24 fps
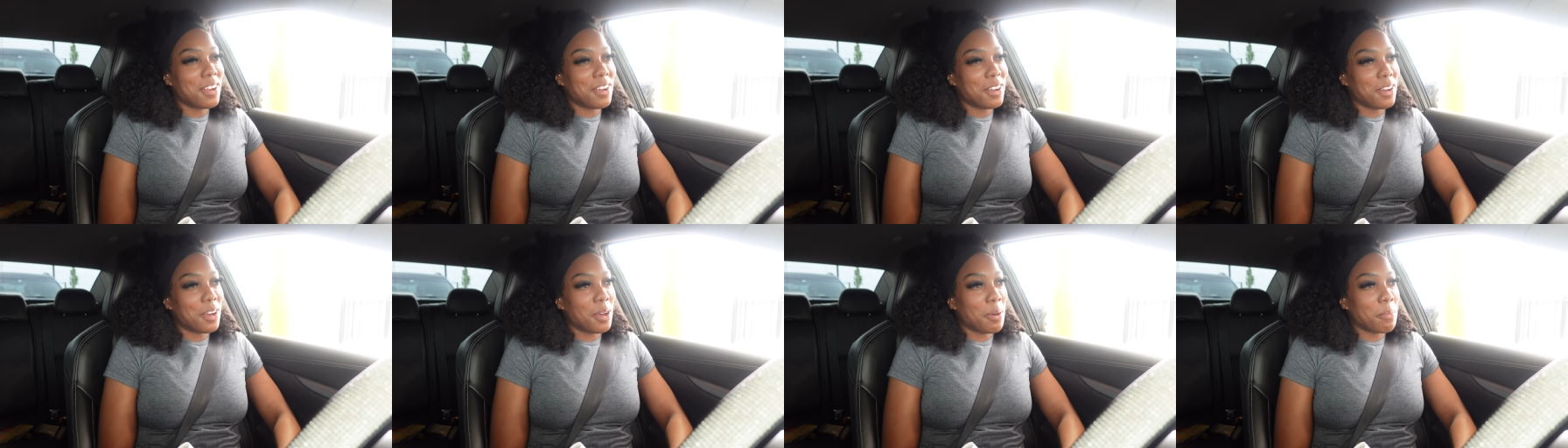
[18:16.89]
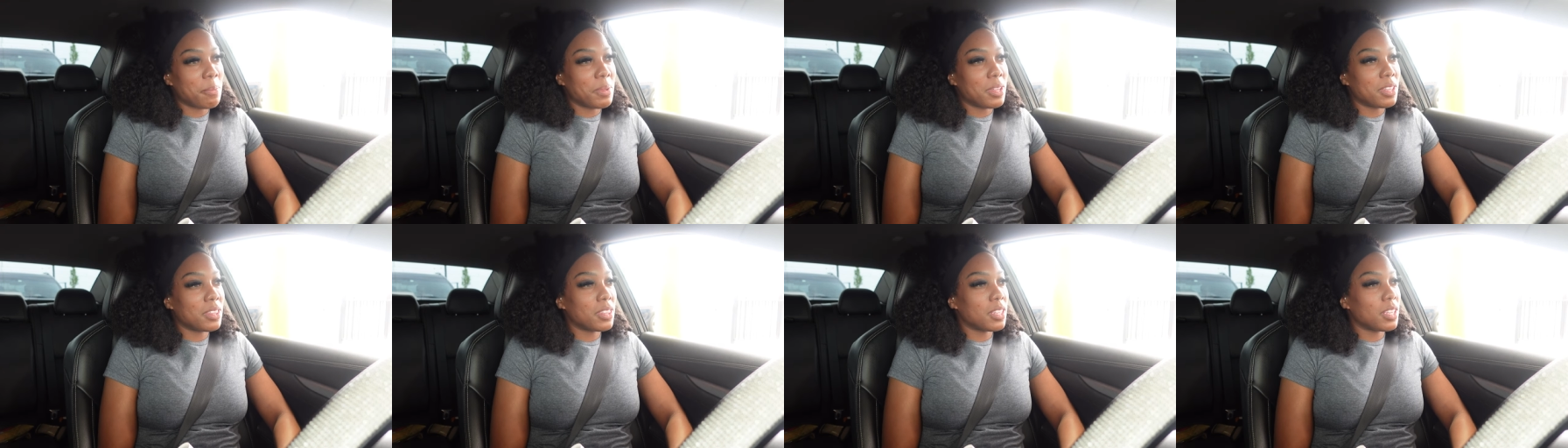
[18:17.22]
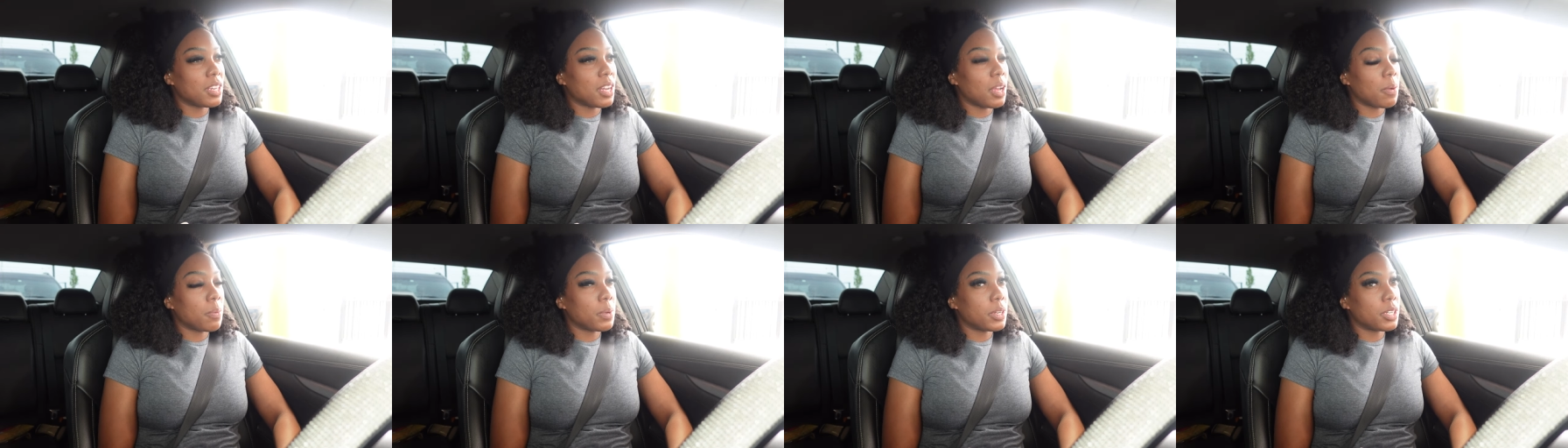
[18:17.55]
um, and
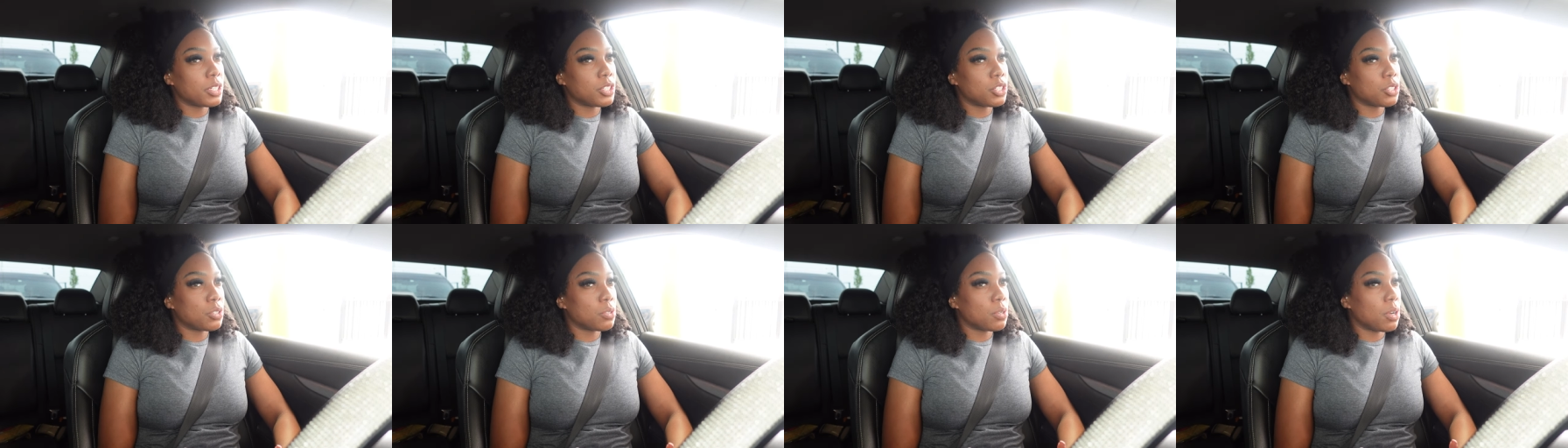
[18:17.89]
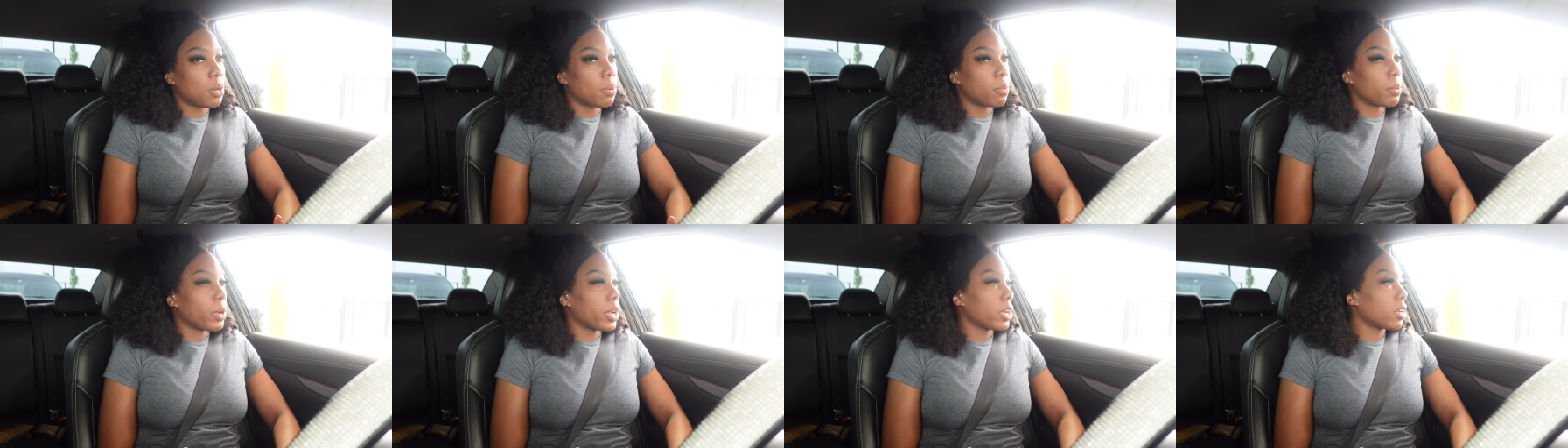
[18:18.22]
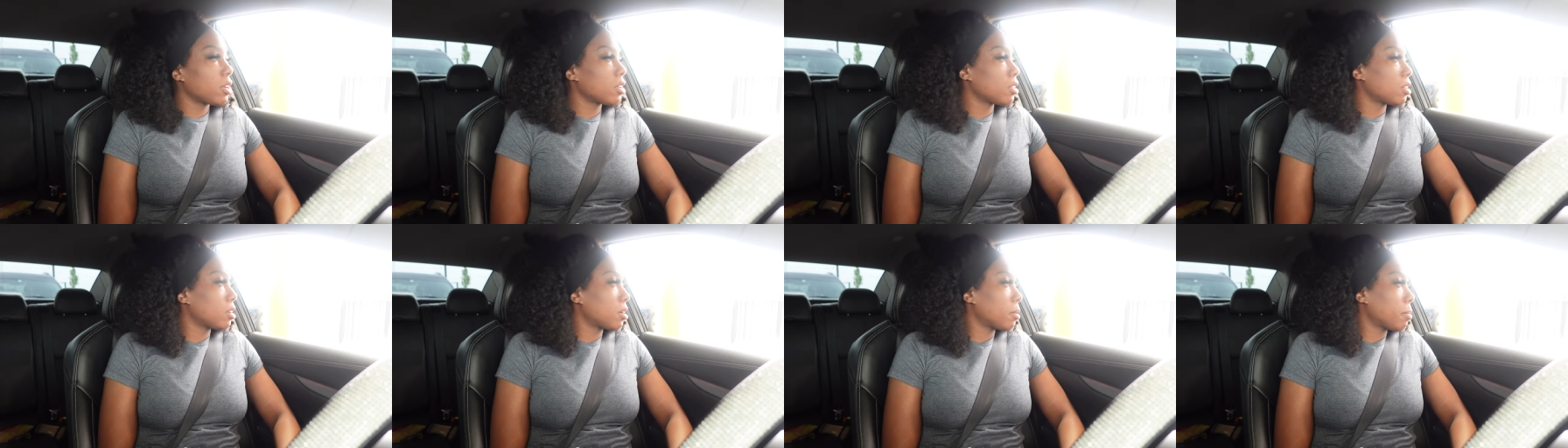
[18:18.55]
then I want to do a
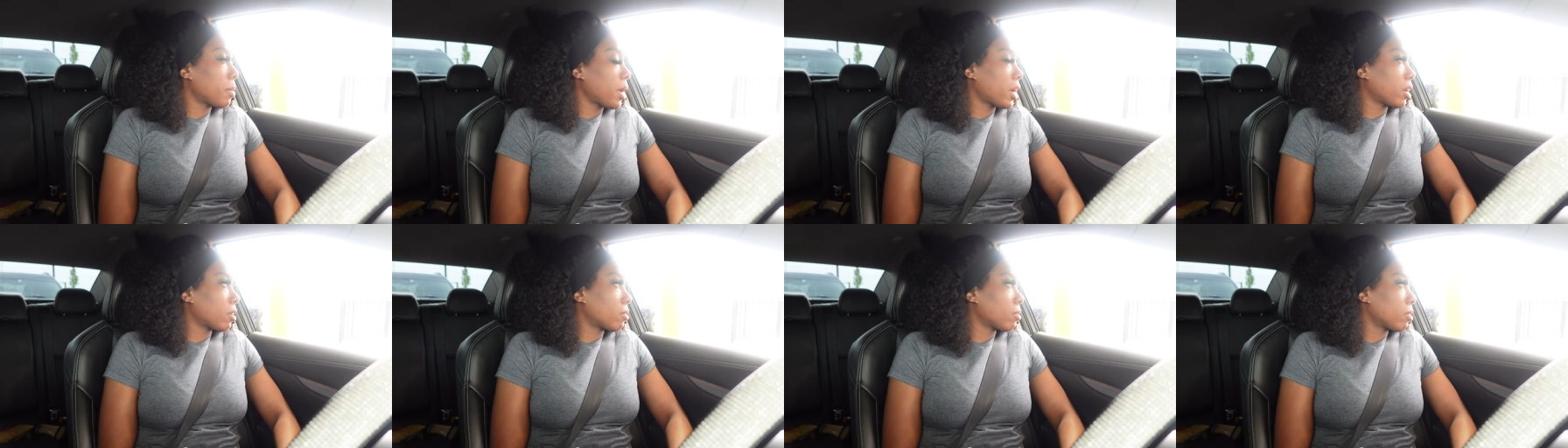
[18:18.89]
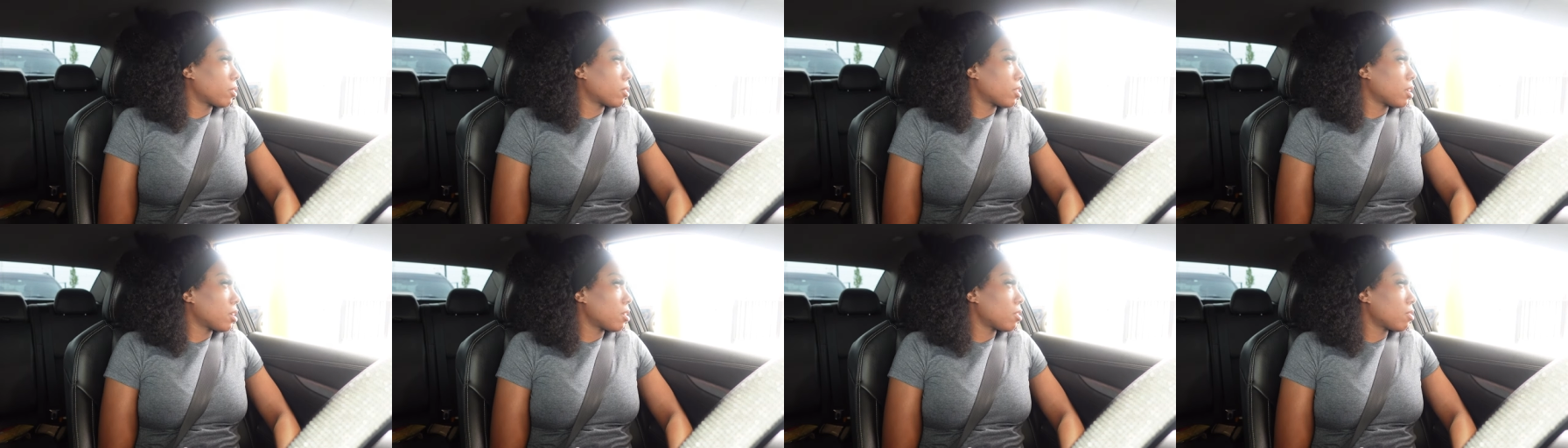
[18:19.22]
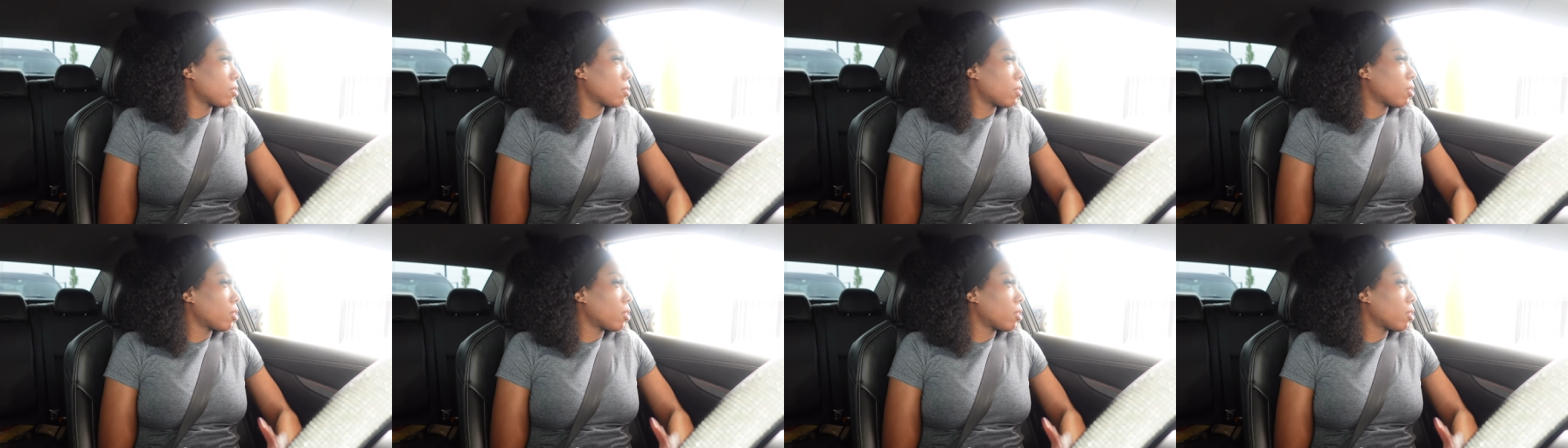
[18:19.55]
regular macaroni,